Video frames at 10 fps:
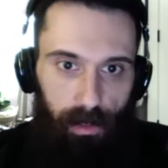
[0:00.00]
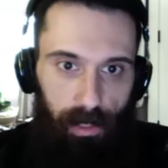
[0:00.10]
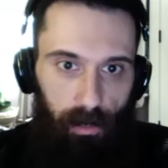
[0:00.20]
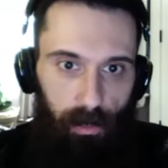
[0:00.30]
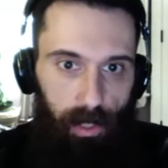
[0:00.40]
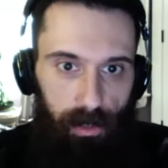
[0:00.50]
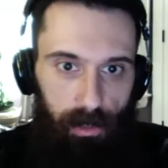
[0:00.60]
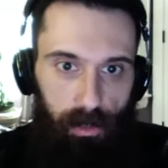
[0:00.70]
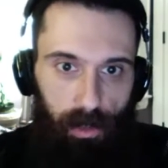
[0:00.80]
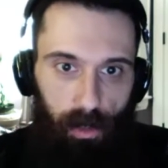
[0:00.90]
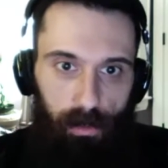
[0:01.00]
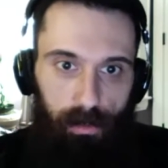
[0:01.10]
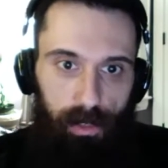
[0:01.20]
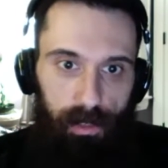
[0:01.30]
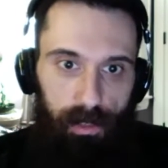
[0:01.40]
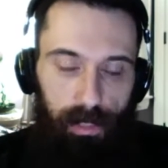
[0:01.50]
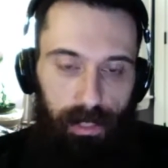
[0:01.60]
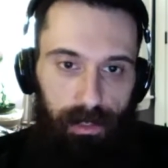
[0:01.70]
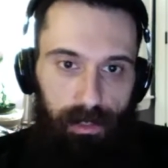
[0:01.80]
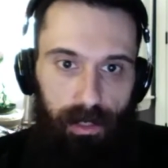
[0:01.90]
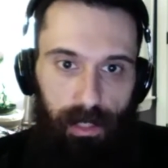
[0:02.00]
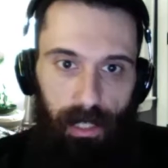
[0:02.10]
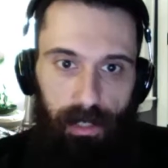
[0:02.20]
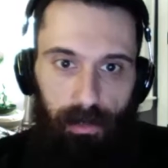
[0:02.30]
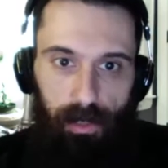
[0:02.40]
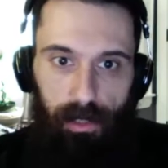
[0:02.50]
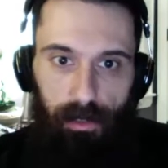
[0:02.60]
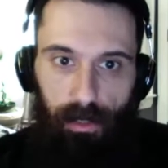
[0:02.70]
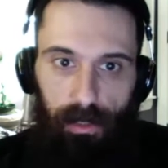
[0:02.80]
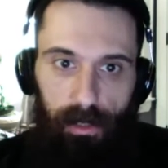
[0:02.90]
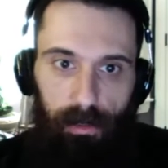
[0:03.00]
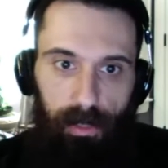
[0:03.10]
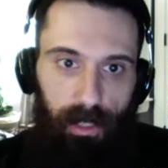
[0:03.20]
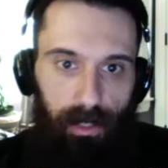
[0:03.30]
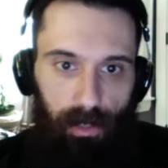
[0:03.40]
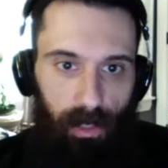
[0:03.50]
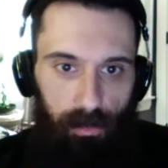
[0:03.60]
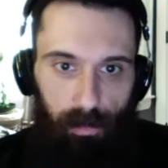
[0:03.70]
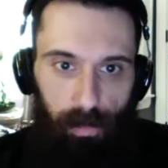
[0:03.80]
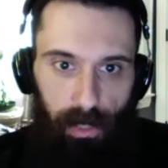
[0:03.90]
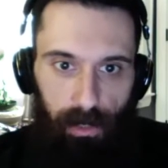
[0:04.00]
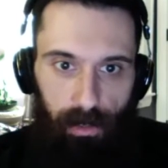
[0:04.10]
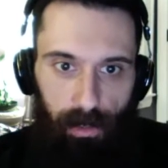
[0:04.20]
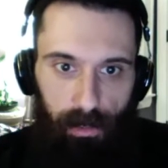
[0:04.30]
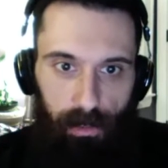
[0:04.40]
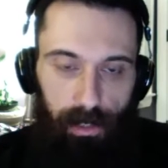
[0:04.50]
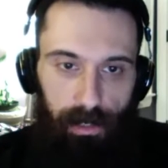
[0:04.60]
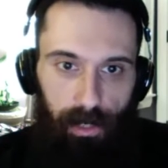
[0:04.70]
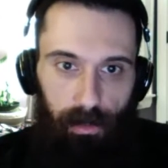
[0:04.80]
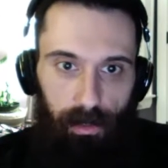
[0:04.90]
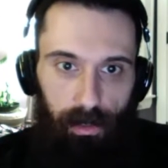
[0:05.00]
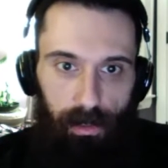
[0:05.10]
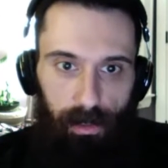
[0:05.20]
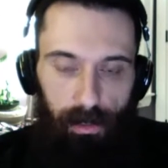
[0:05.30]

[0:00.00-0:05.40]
Like where you don't get to see that in the original trilogy, which I love, but like they were,